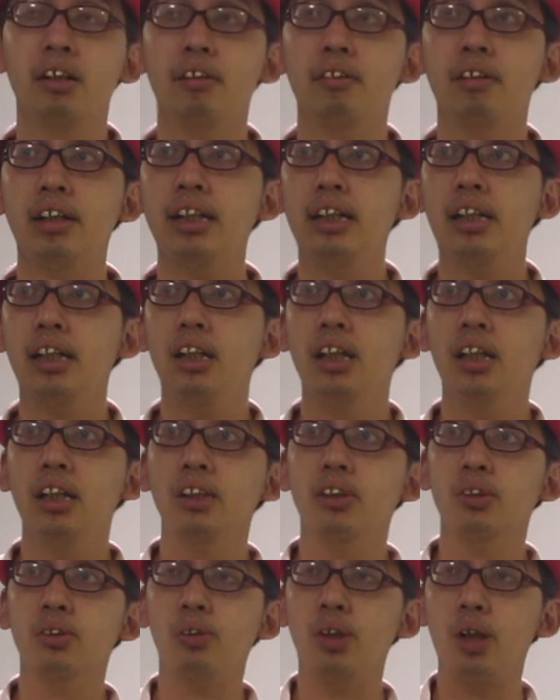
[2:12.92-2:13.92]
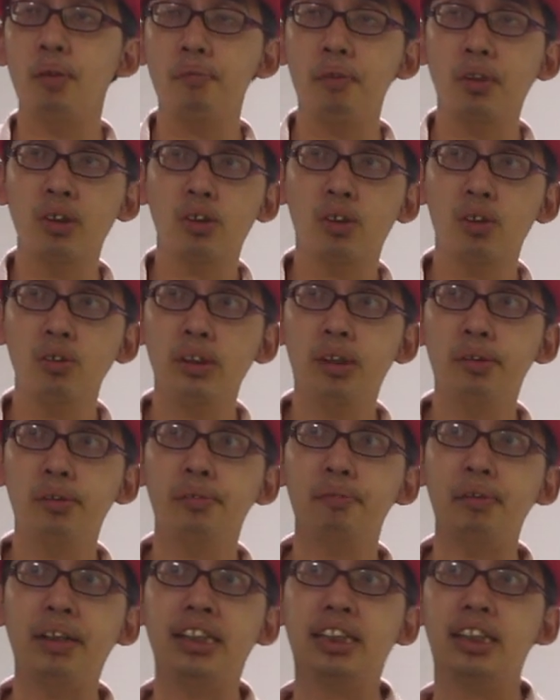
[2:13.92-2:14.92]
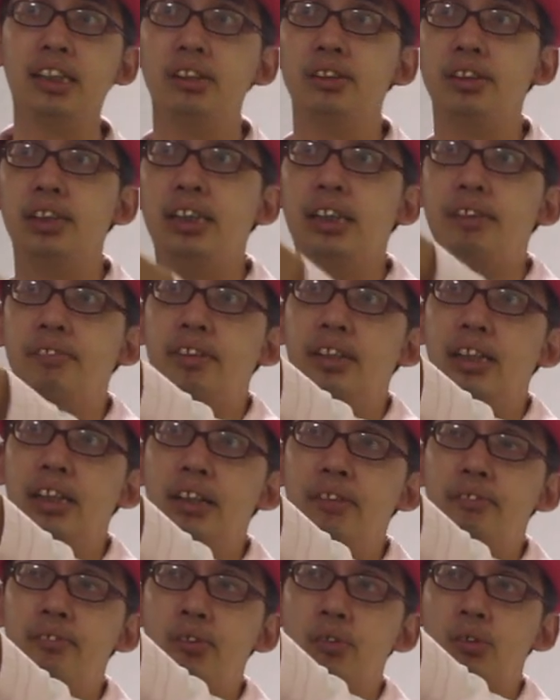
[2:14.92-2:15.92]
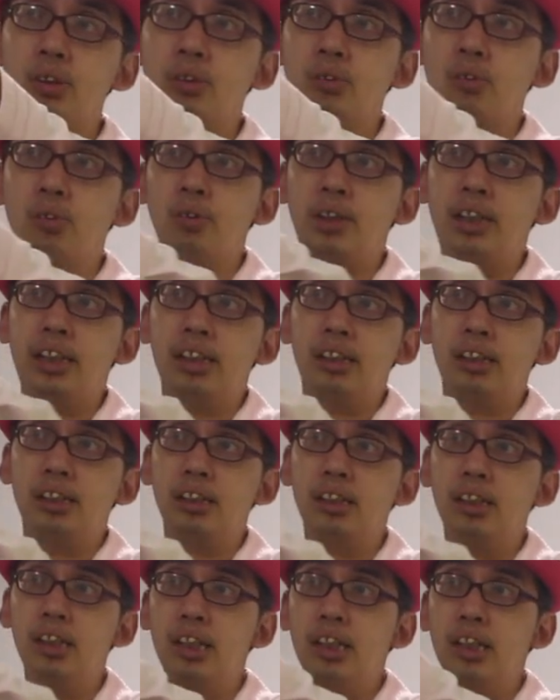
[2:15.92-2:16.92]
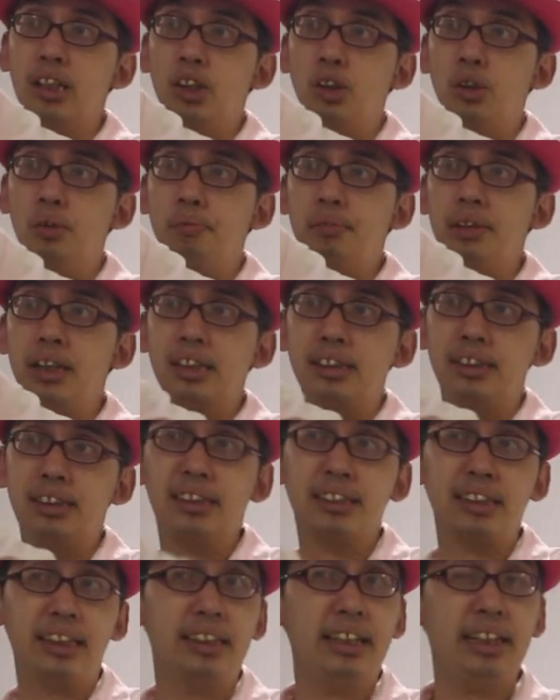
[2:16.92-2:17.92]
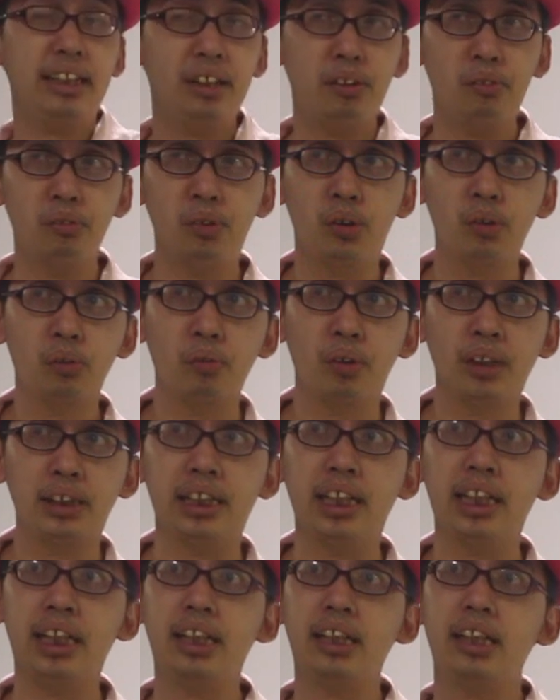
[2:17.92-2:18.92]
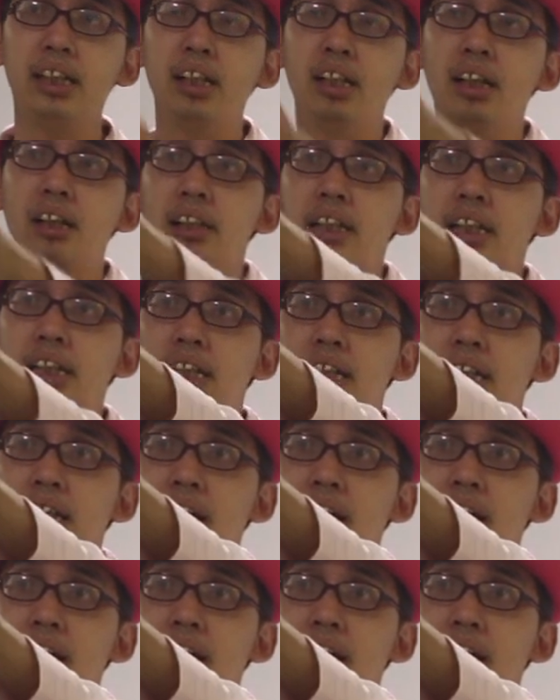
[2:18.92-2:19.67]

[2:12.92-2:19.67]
Right. So upon close inspection, you see if you were to go here, it will be like 6 and 8. We don't want that. Okay.